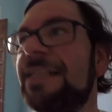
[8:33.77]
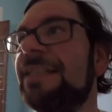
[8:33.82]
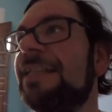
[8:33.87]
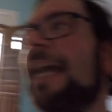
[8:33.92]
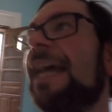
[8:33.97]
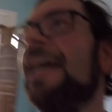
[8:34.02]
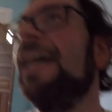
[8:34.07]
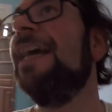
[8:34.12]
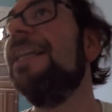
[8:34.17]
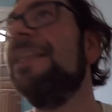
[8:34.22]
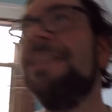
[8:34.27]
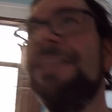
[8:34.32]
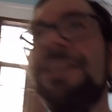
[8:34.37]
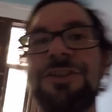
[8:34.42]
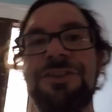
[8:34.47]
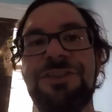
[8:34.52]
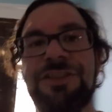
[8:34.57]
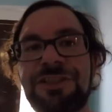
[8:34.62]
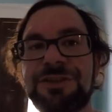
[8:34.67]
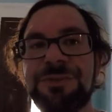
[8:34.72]
And, you
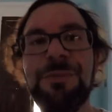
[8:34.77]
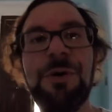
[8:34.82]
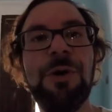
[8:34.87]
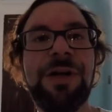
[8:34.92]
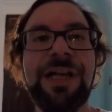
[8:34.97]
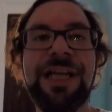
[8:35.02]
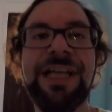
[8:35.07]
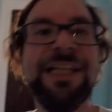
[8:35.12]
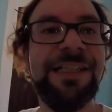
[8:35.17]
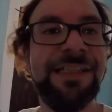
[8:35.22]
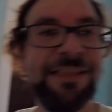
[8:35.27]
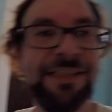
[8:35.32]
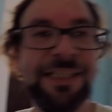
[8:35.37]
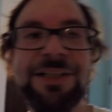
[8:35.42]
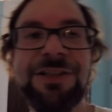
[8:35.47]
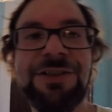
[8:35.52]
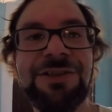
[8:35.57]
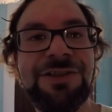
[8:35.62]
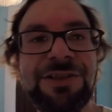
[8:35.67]
know, just smoking, you know,